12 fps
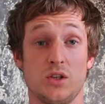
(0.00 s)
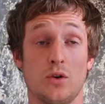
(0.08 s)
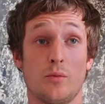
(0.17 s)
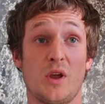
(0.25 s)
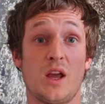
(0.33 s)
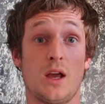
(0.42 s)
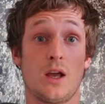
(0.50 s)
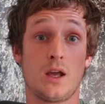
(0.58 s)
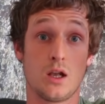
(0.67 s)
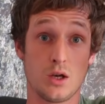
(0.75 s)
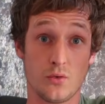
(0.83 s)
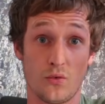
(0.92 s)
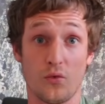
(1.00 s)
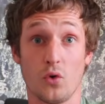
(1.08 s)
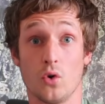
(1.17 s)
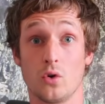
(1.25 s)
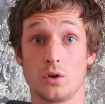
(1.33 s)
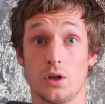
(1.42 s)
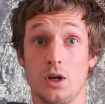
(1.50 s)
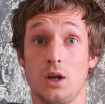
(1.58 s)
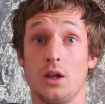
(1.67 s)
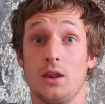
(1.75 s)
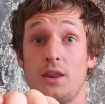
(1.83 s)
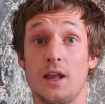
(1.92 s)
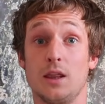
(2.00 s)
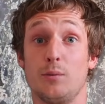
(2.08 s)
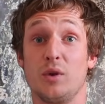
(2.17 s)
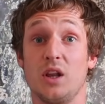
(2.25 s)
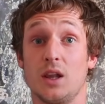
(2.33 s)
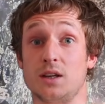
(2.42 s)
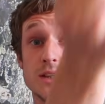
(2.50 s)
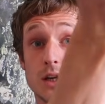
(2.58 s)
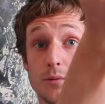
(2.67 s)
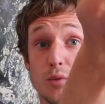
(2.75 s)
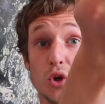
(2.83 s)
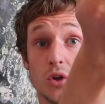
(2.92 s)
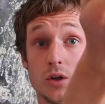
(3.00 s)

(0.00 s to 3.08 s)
you up here and you fall, then the belay is going to pull